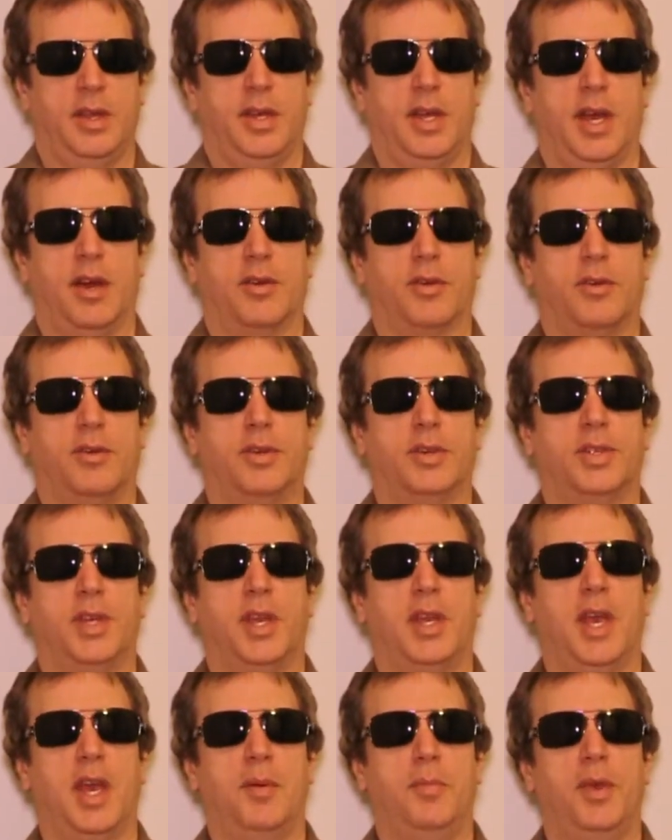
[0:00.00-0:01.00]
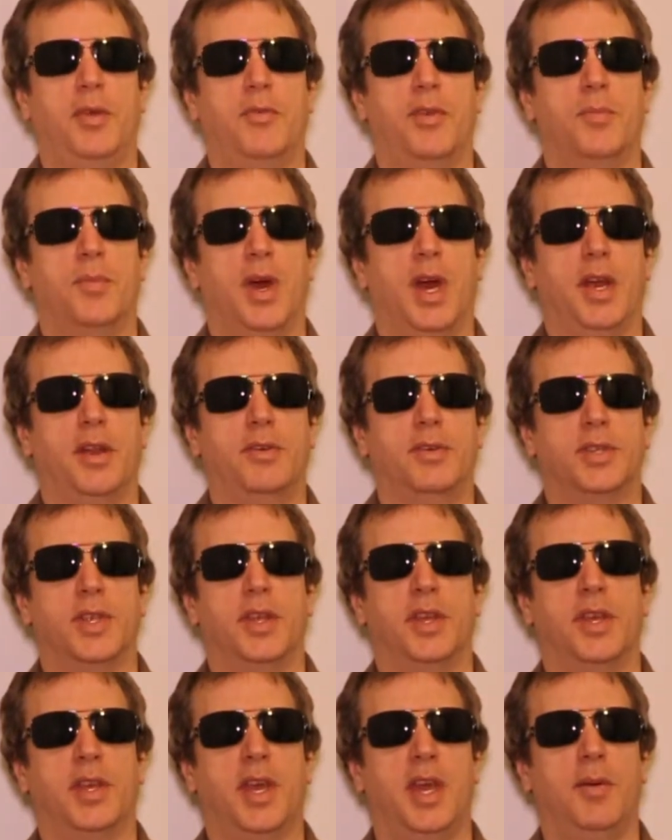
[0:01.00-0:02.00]
Now, of course, they can be reminders,
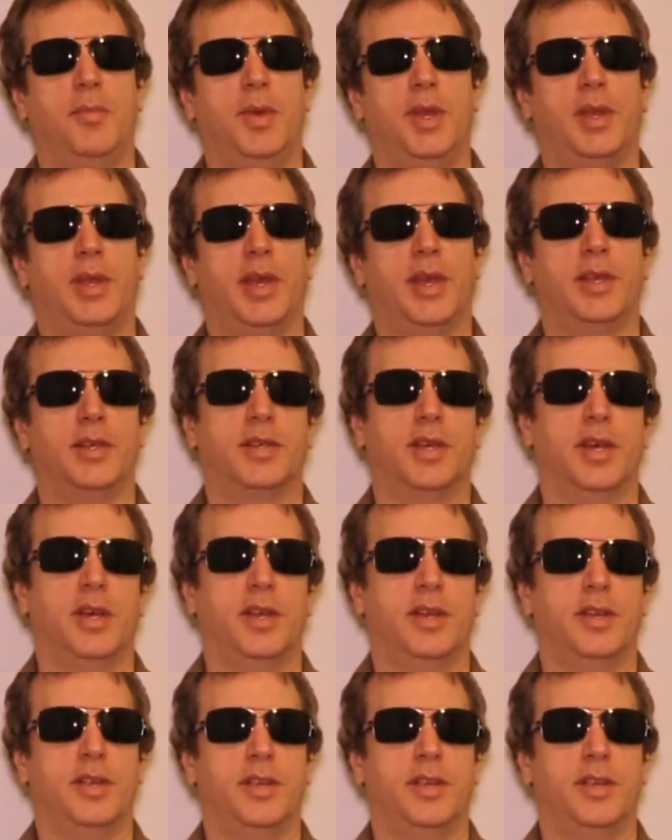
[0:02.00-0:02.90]
and they can be things that